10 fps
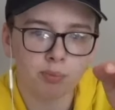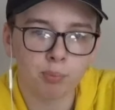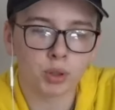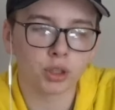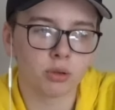
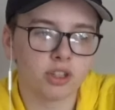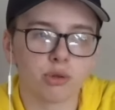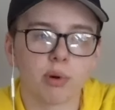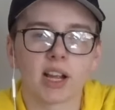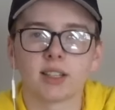put the creature
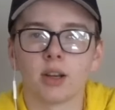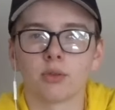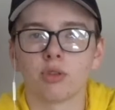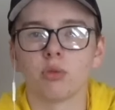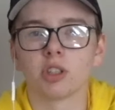back down
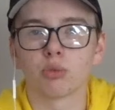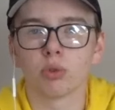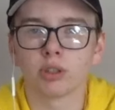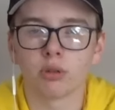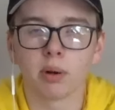to its
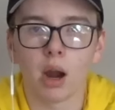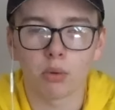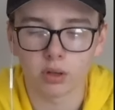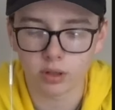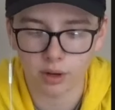original power
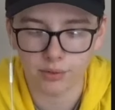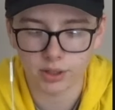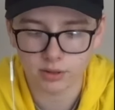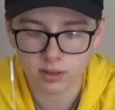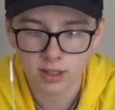and
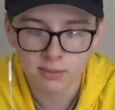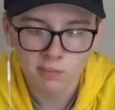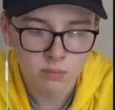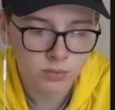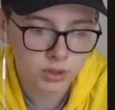toughness.
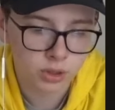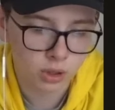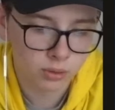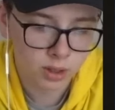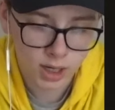
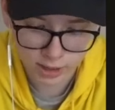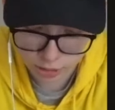So I